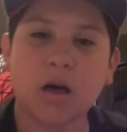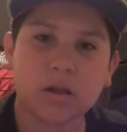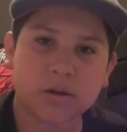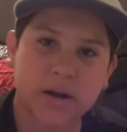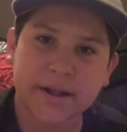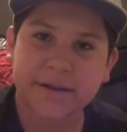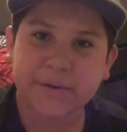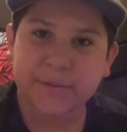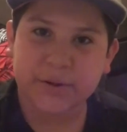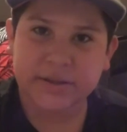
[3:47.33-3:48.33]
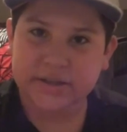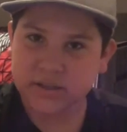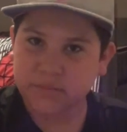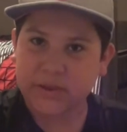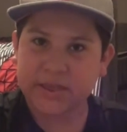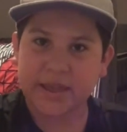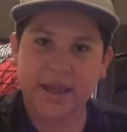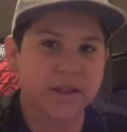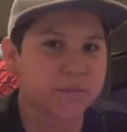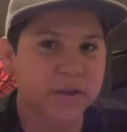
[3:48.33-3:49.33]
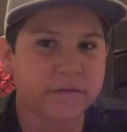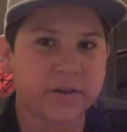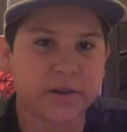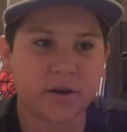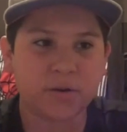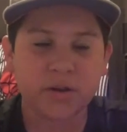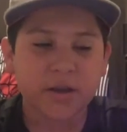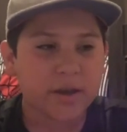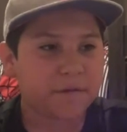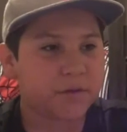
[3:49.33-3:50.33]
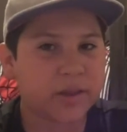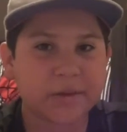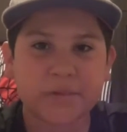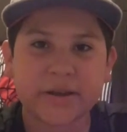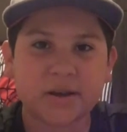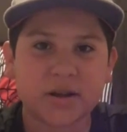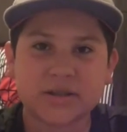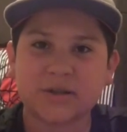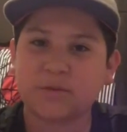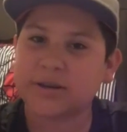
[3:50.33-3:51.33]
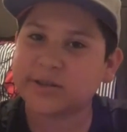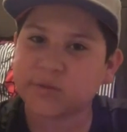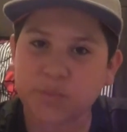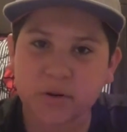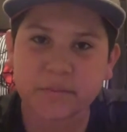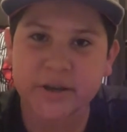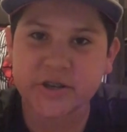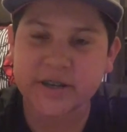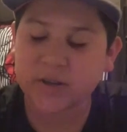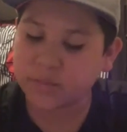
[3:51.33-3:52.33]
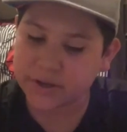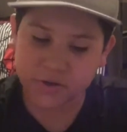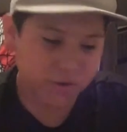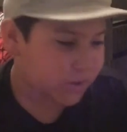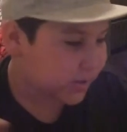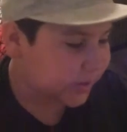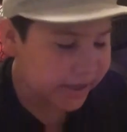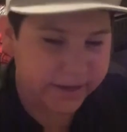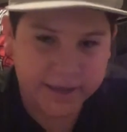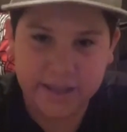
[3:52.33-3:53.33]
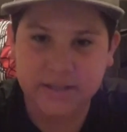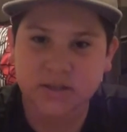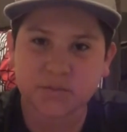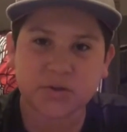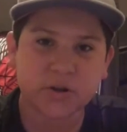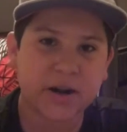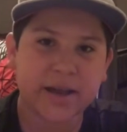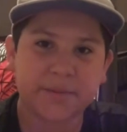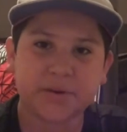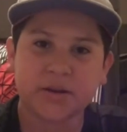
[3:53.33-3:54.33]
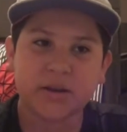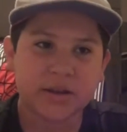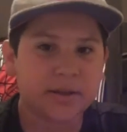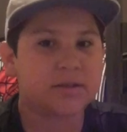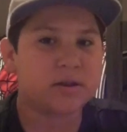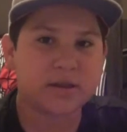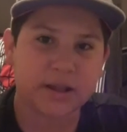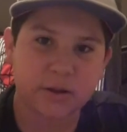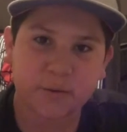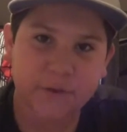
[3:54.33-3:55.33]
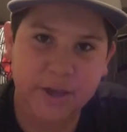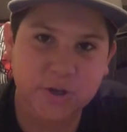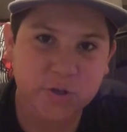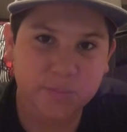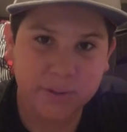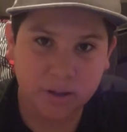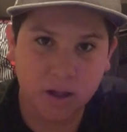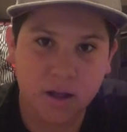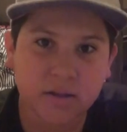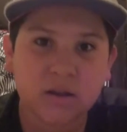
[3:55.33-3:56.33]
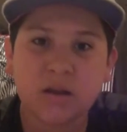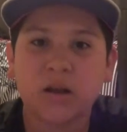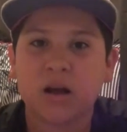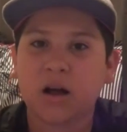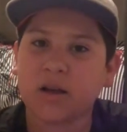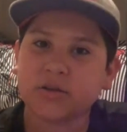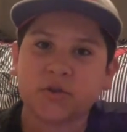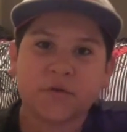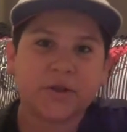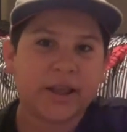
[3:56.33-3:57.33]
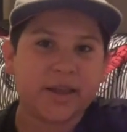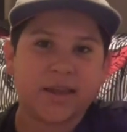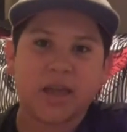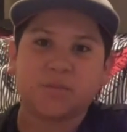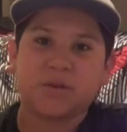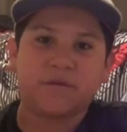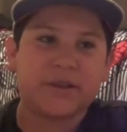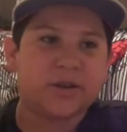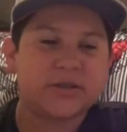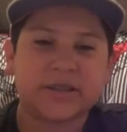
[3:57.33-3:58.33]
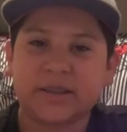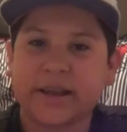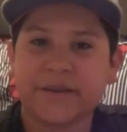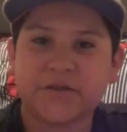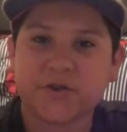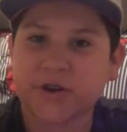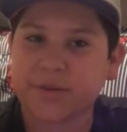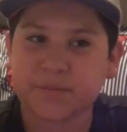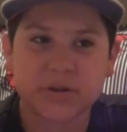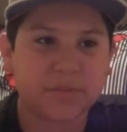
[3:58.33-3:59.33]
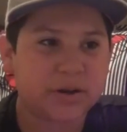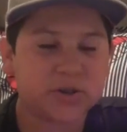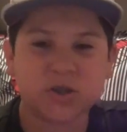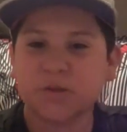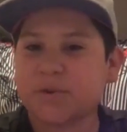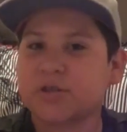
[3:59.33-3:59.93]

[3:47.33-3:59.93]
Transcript: Alright everyone, that's going to be the end of my video. If you like my content and want to support my channel, make sure to like and subscribe and turn that notification bell on. Also, if you like gaming videos and live streams about Super